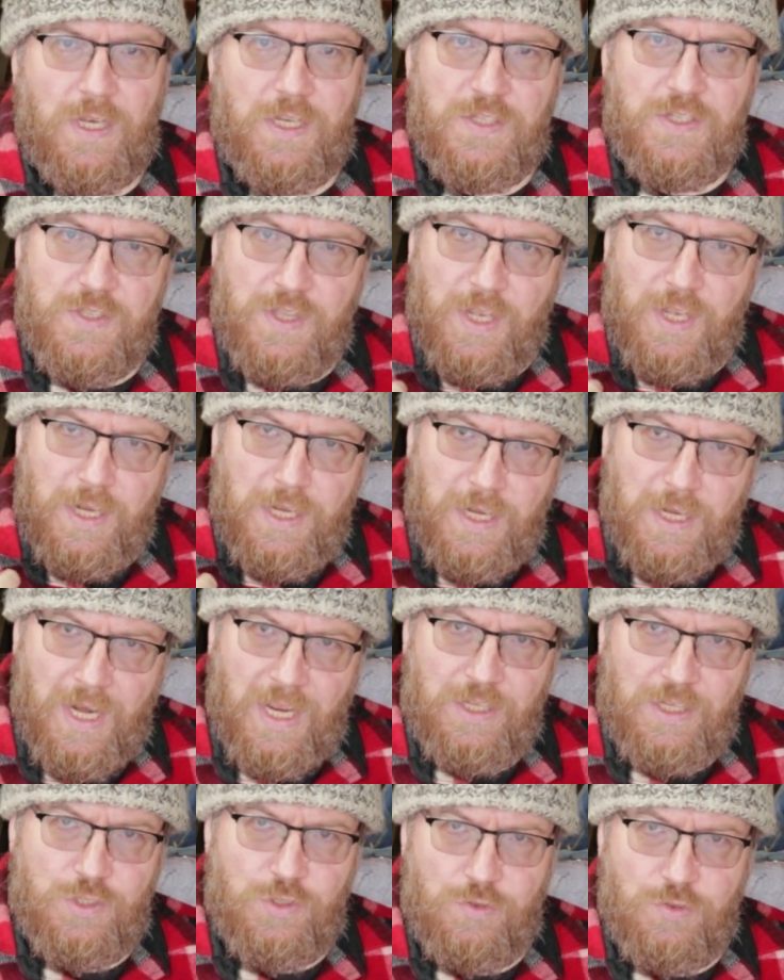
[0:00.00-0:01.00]
It is the
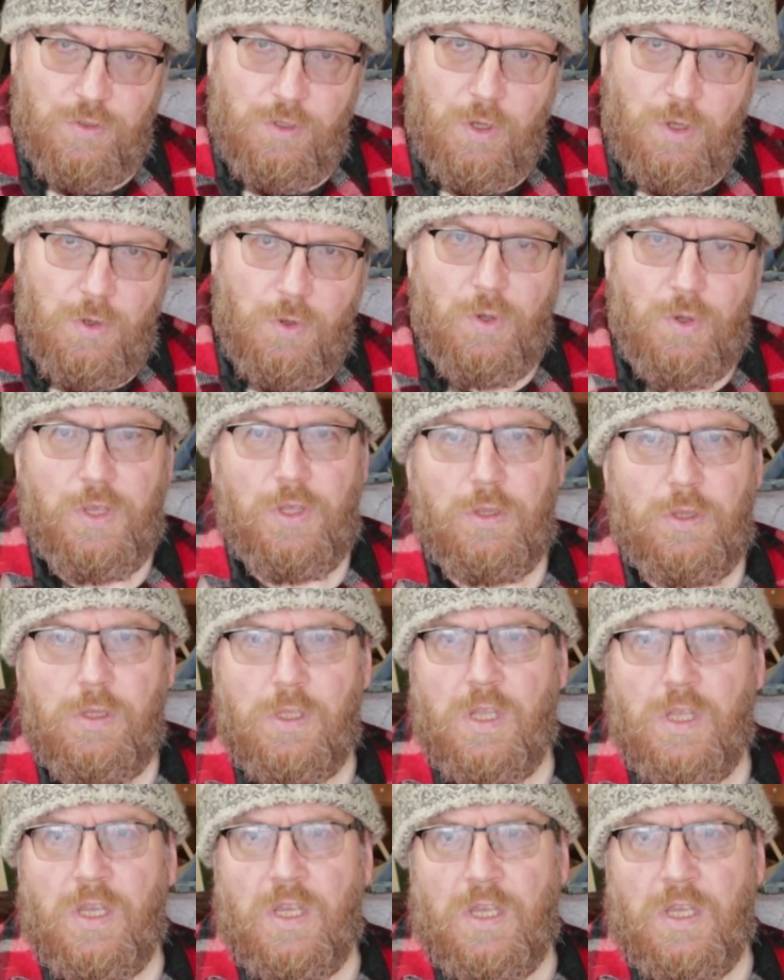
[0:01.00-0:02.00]
natural oil
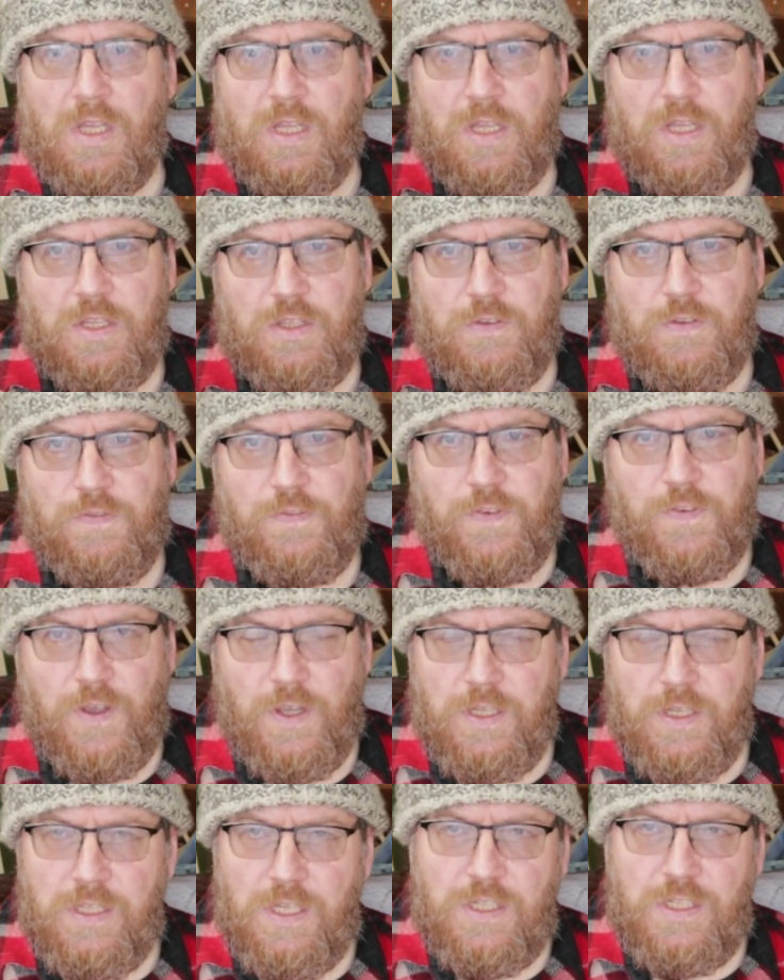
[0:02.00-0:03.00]
that you
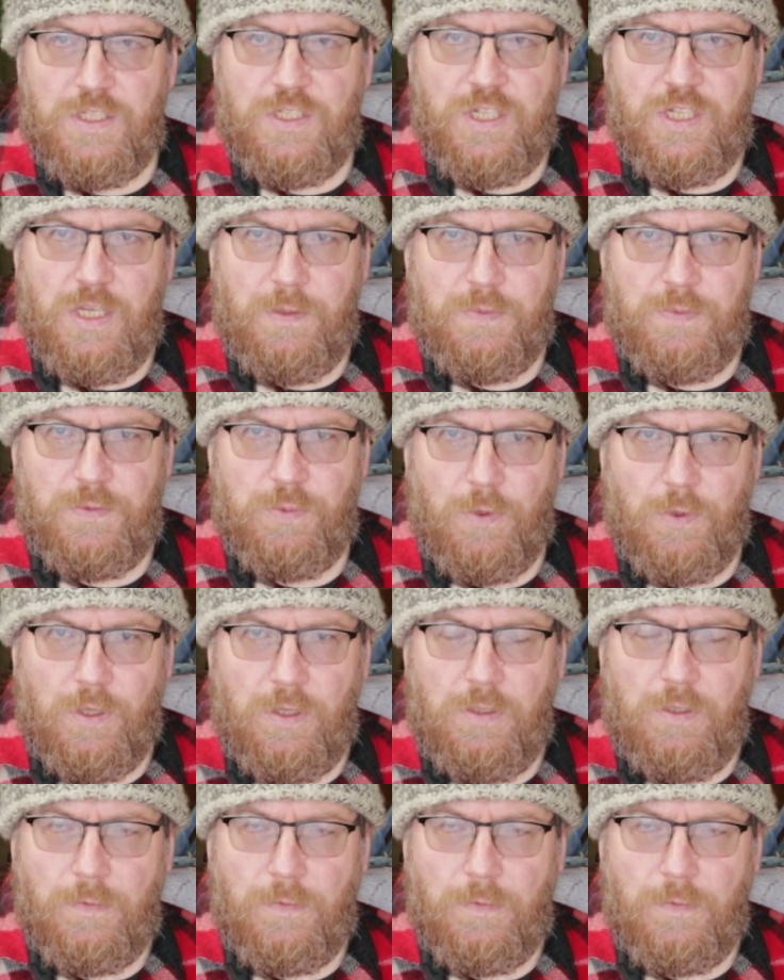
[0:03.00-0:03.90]
find in sheep's wool